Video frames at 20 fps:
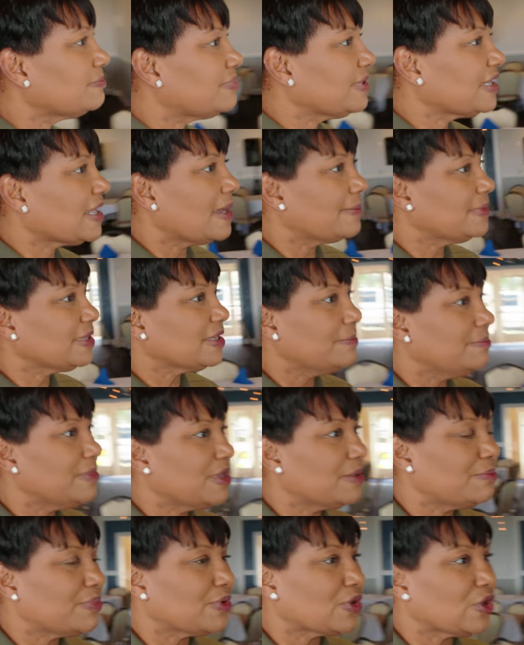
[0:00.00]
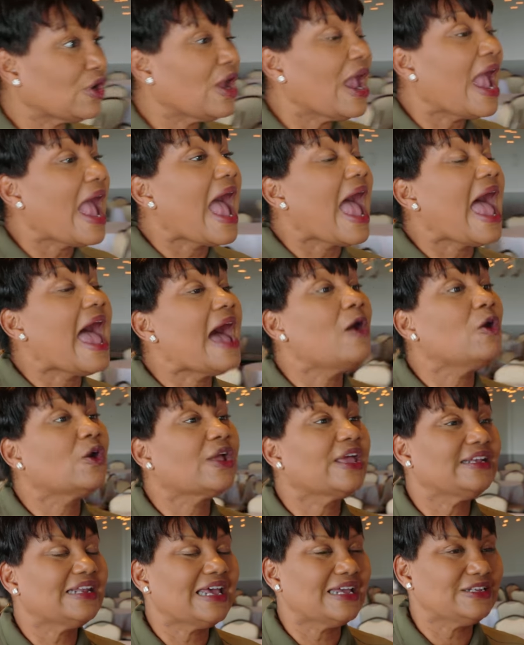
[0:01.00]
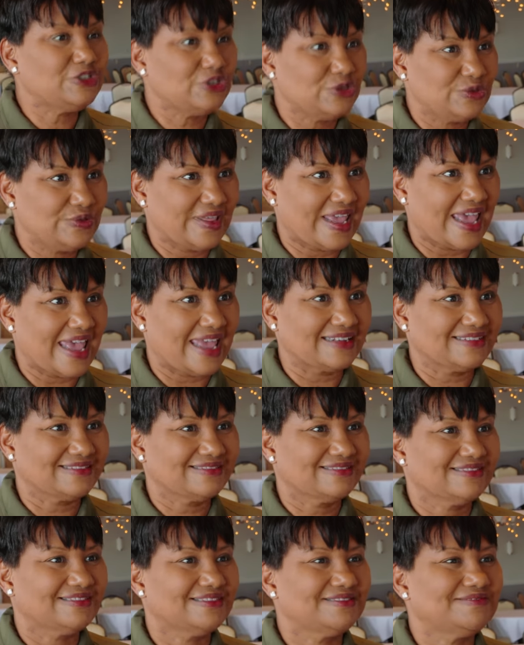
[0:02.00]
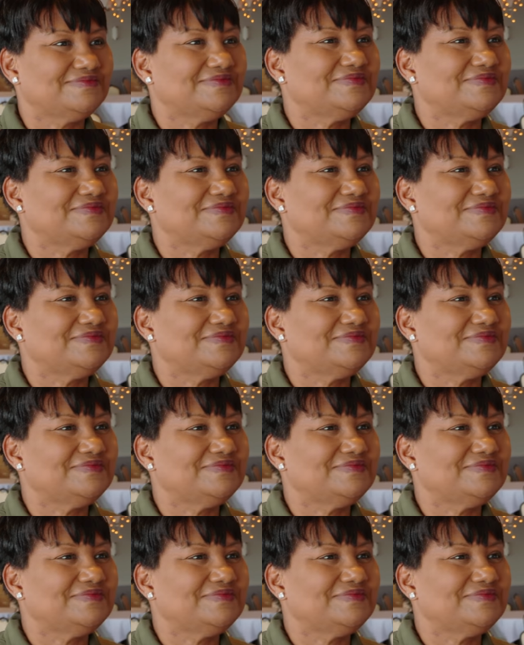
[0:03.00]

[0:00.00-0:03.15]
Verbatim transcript: in becoming a member, yes. how can I do that? Okay,